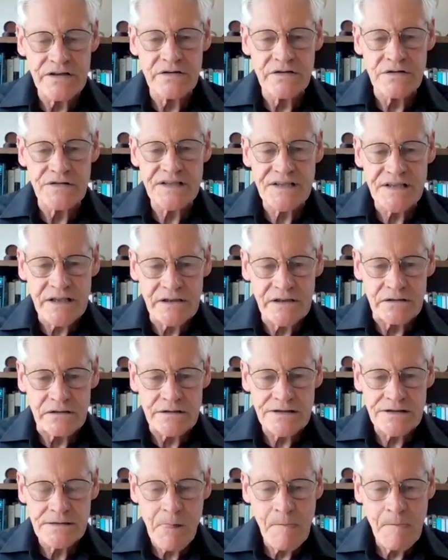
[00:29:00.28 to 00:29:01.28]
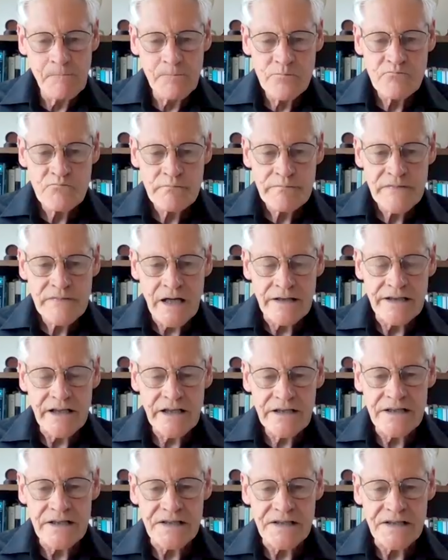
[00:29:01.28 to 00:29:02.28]
to your cells. And
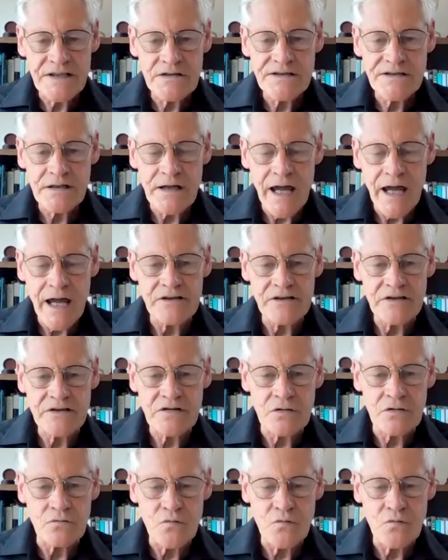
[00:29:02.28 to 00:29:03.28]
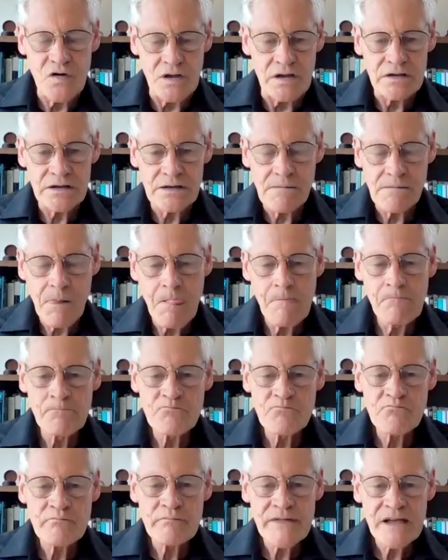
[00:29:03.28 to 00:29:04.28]
now your cells are having to work
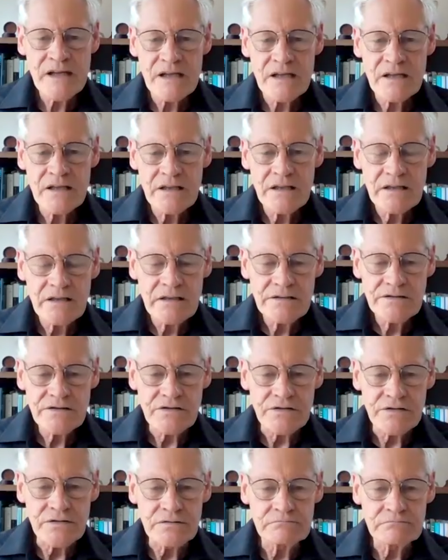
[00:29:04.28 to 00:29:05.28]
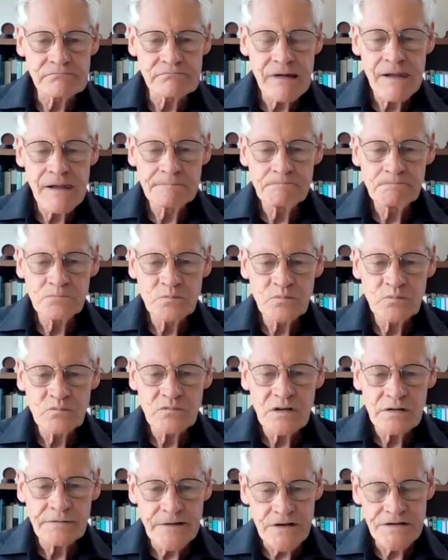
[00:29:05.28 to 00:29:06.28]
to,
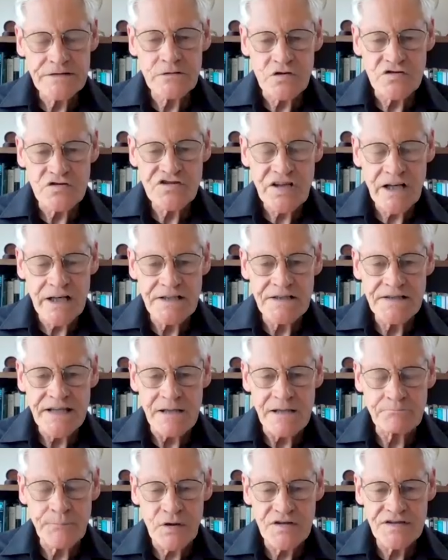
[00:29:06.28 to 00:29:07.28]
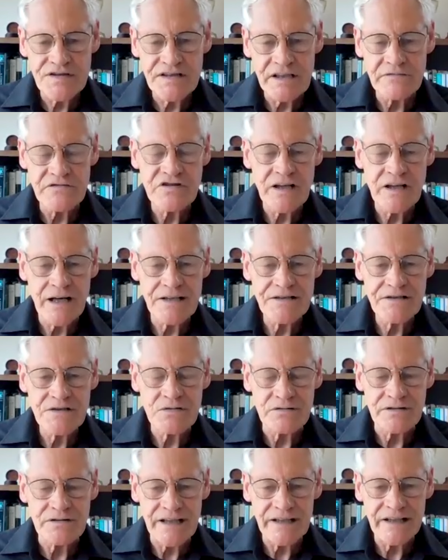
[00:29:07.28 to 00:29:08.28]
first of all, change that positive charge
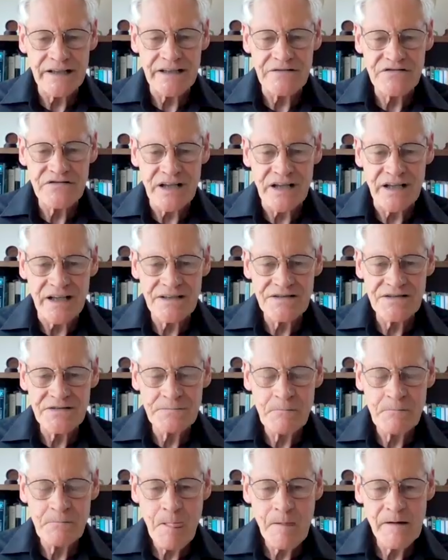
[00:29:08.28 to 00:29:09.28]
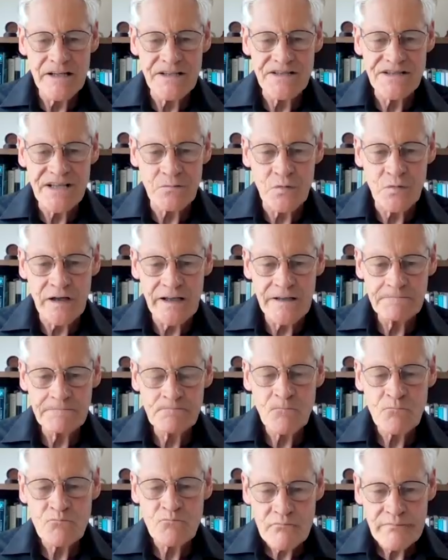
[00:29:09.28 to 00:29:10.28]
to a negative charge in some way
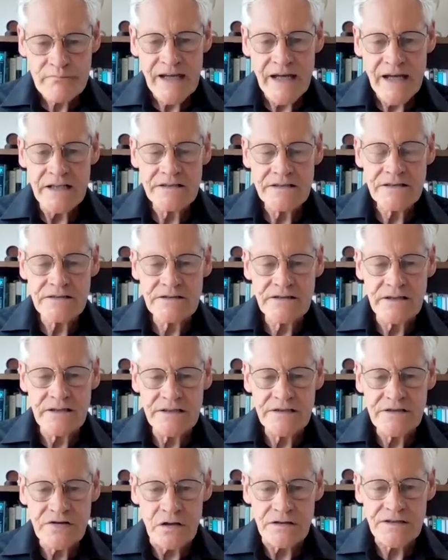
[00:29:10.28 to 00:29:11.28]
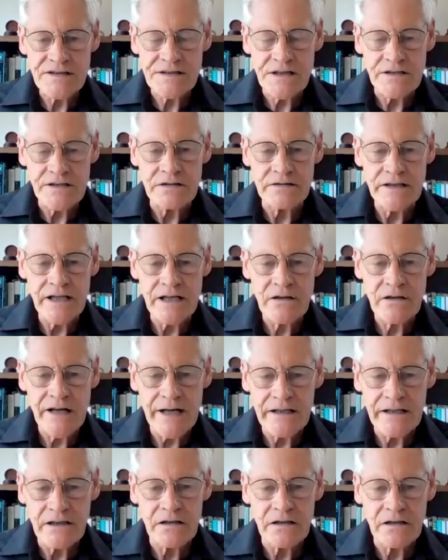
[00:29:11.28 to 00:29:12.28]
and to detox. So you're now
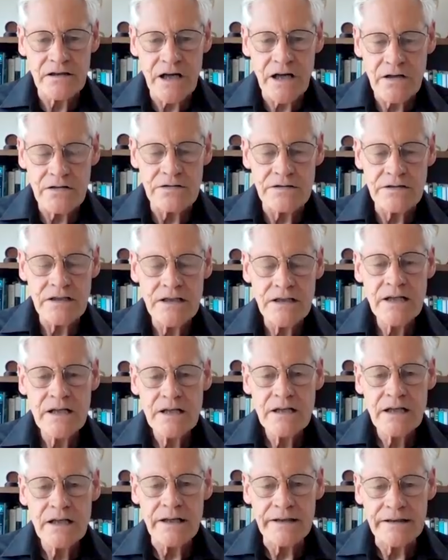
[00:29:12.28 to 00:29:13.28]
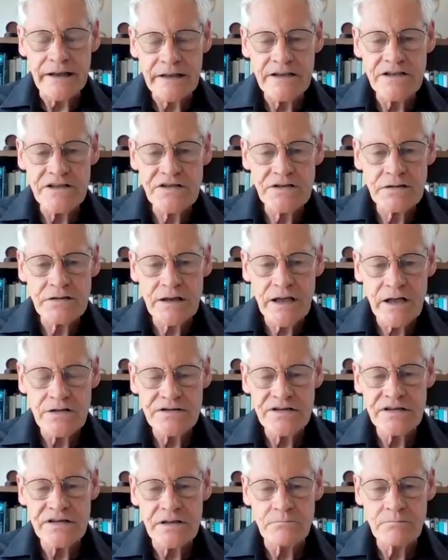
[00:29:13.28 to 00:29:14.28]
adding an energy
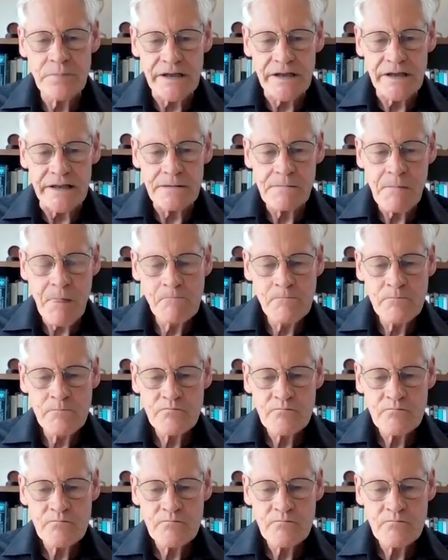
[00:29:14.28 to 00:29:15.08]
load to your body